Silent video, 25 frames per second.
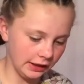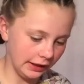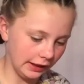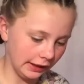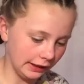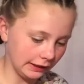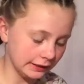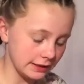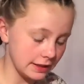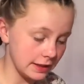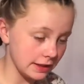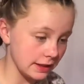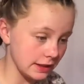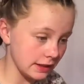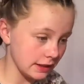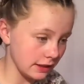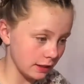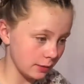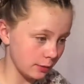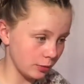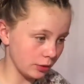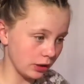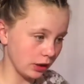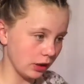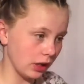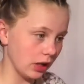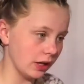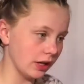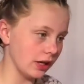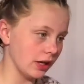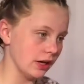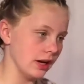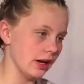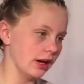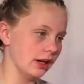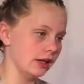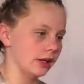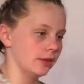accidentally put a lot
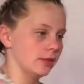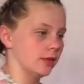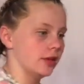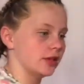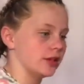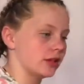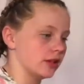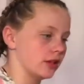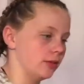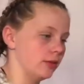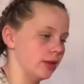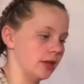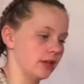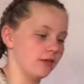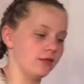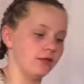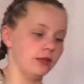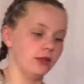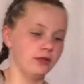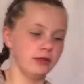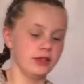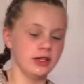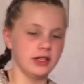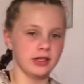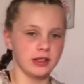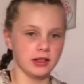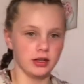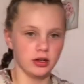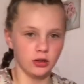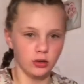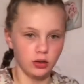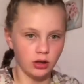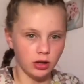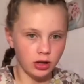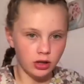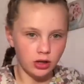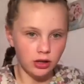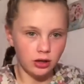in, and I'm also gonna make it fluffy, so
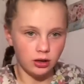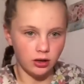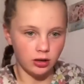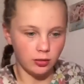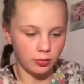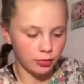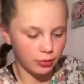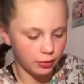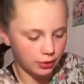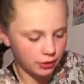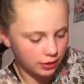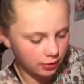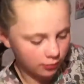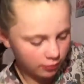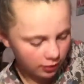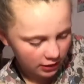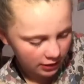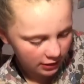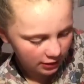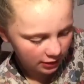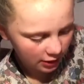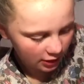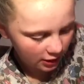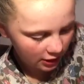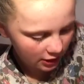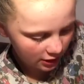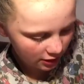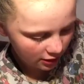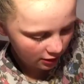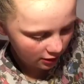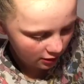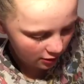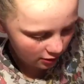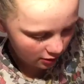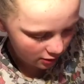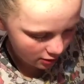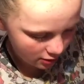I'm gonna put some of this guy in.